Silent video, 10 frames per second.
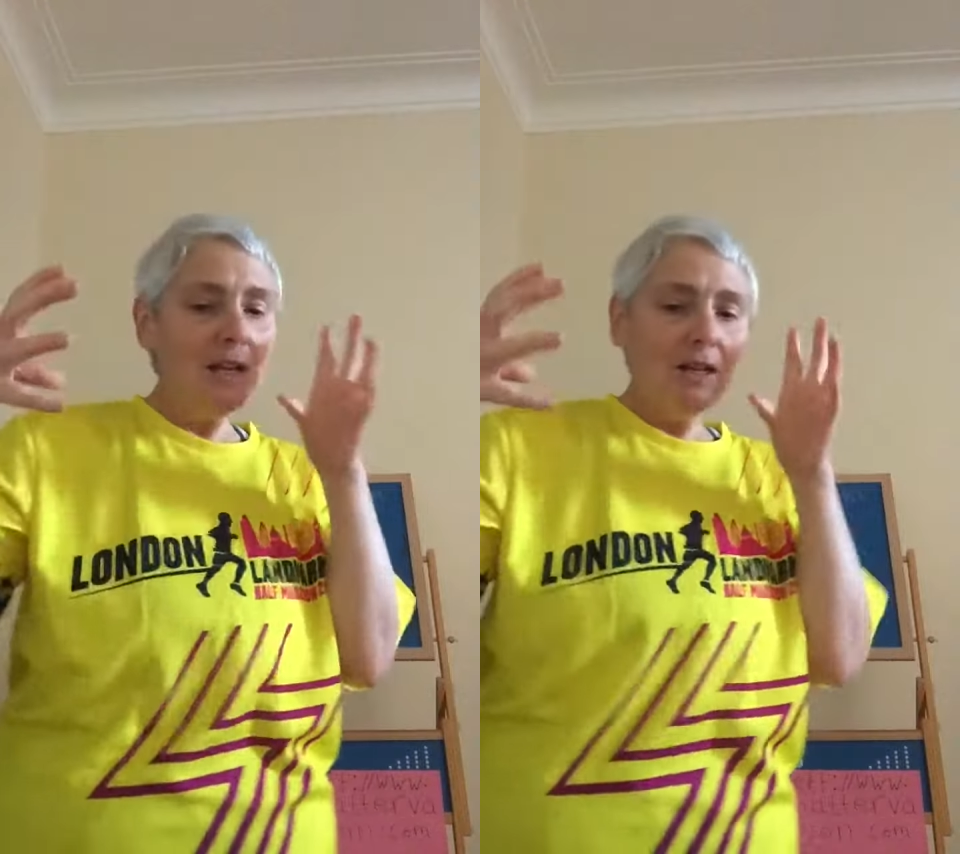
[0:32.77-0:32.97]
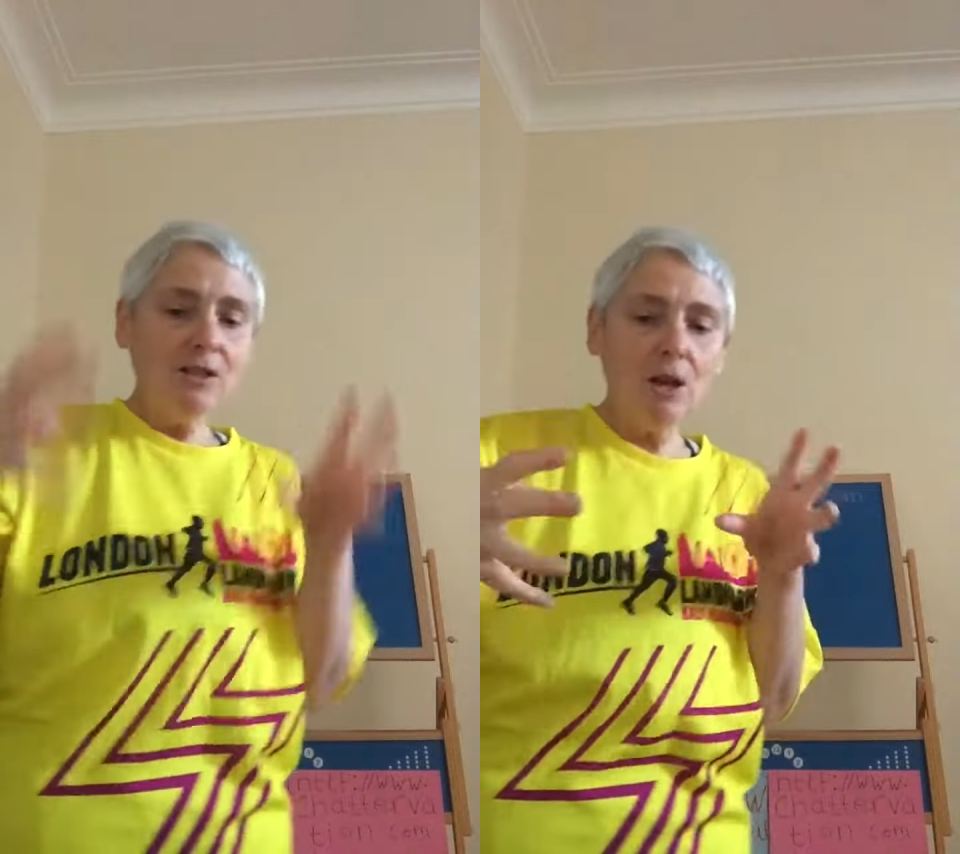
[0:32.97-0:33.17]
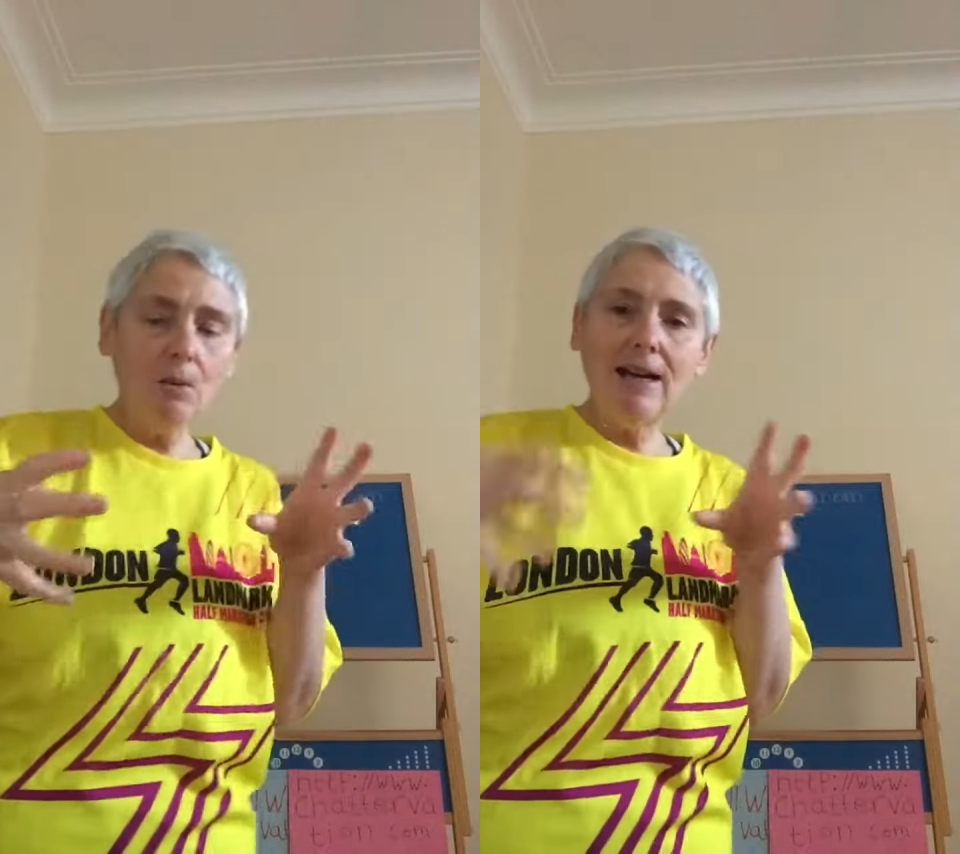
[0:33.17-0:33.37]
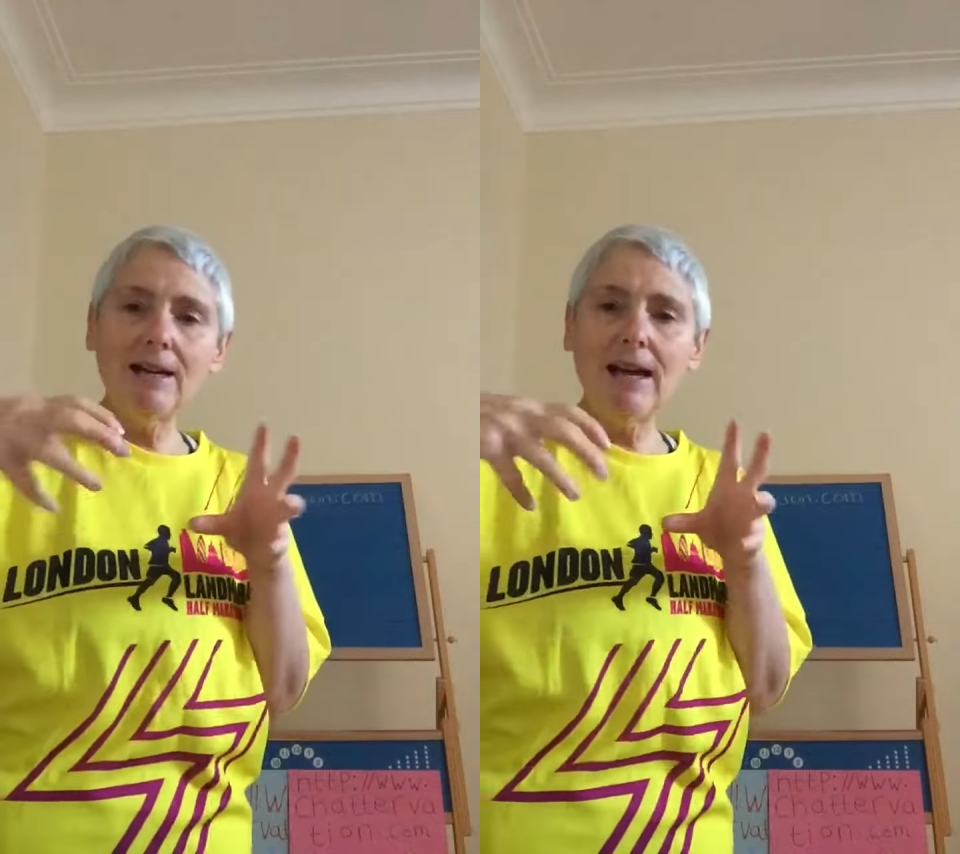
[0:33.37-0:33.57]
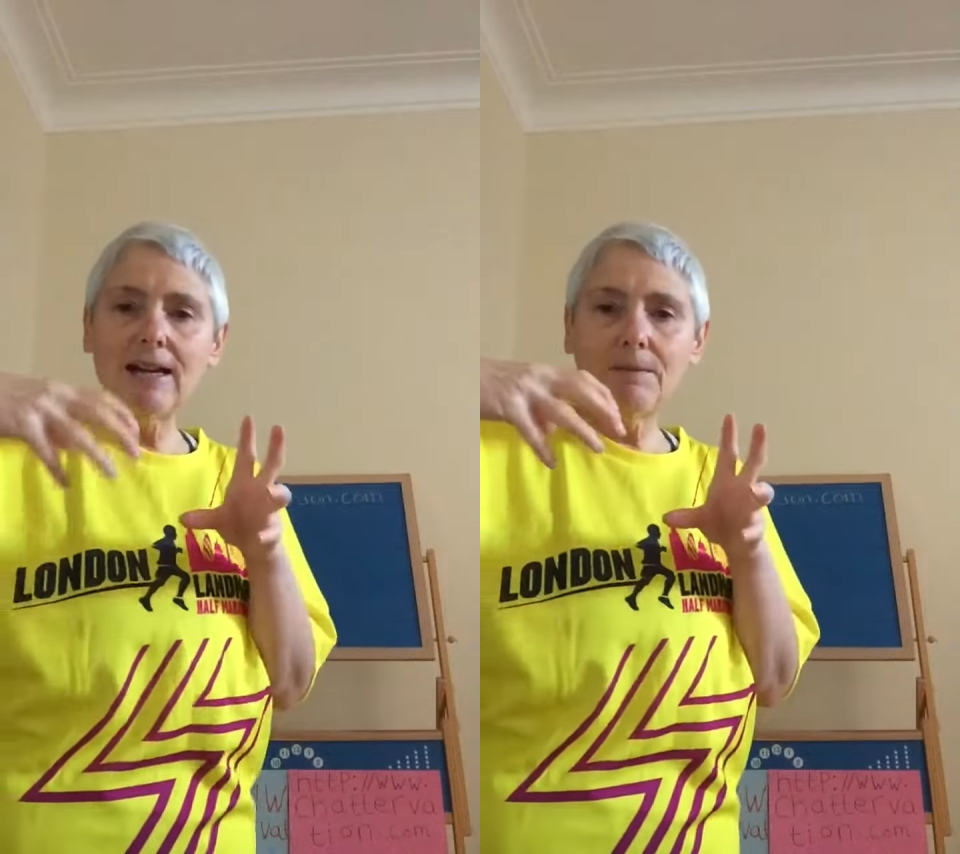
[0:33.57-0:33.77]
So
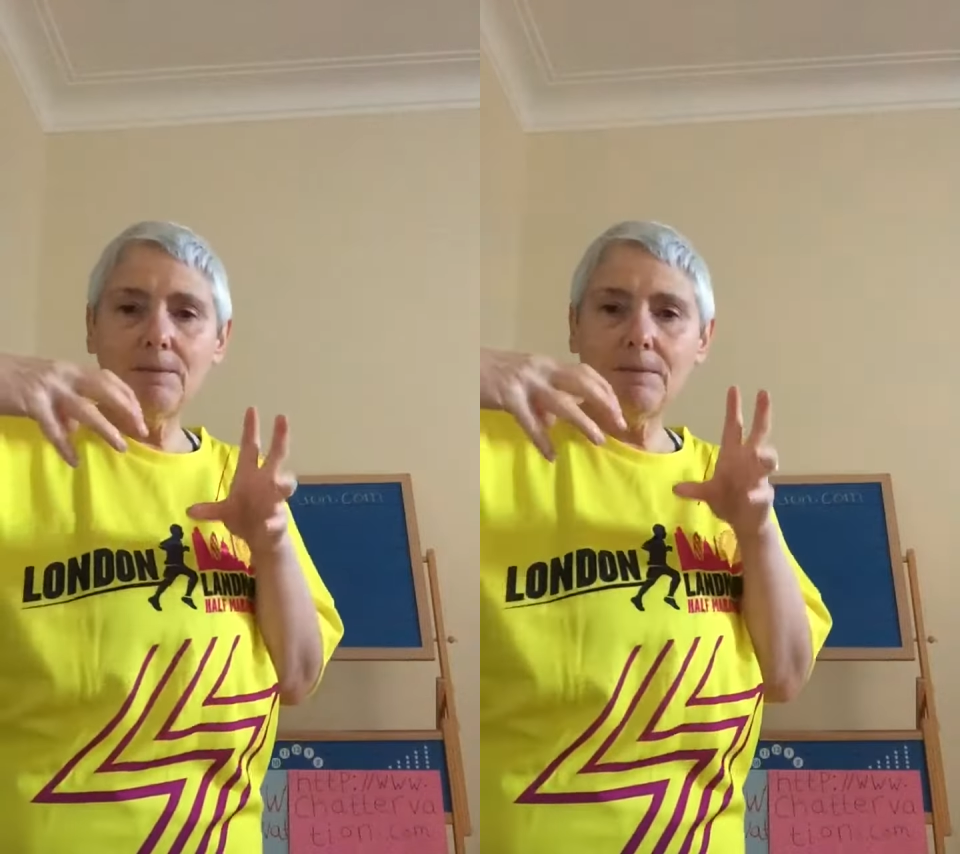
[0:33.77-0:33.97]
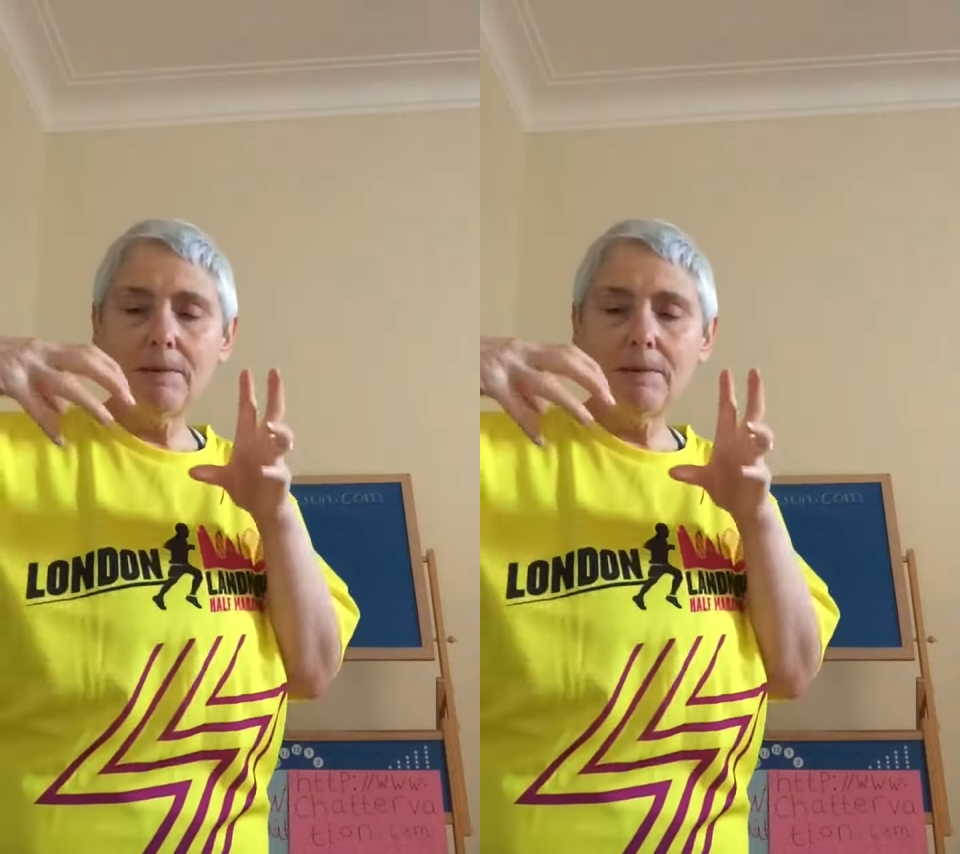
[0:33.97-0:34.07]
I